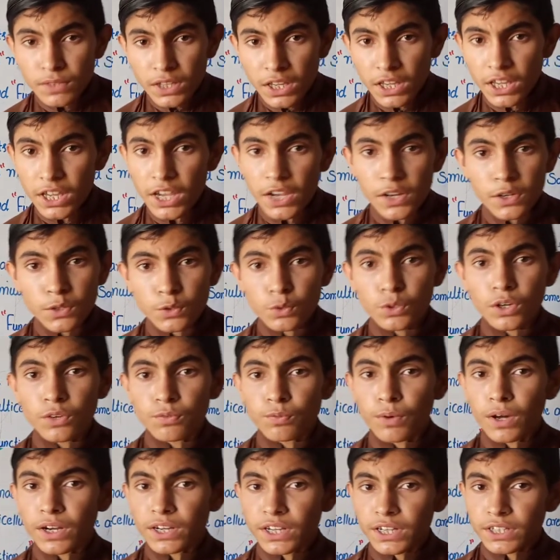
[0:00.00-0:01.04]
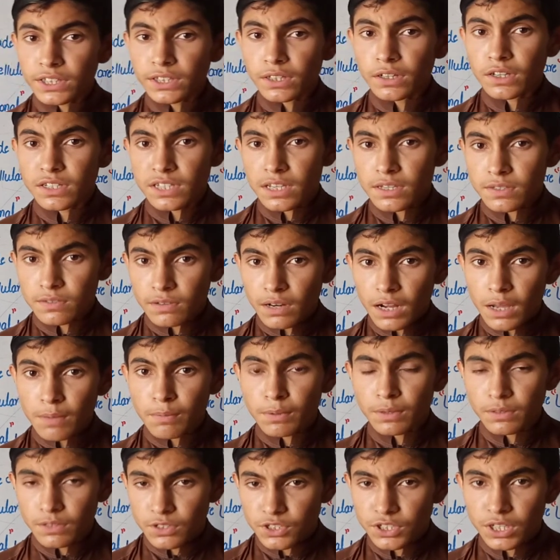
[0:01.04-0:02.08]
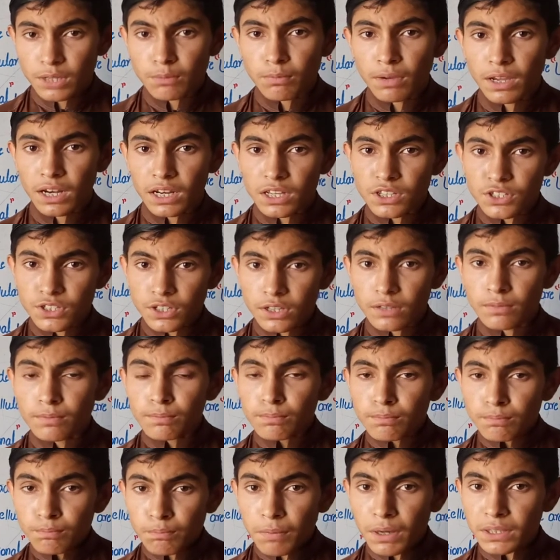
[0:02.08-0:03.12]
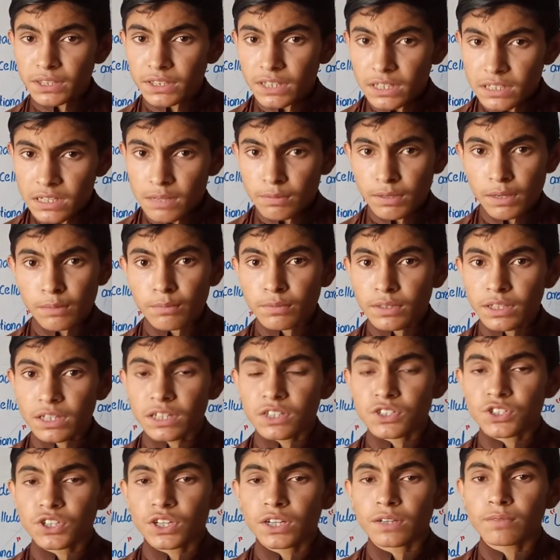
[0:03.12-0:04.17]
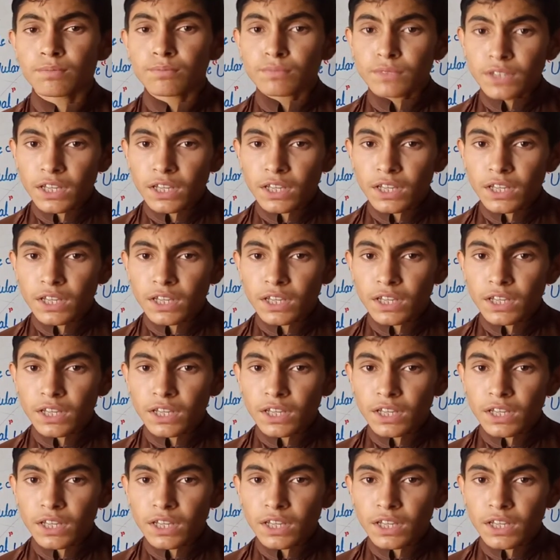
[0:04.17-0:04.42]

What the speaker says: And do not forget to subscribe and share my lecture for the next upcoming lecture.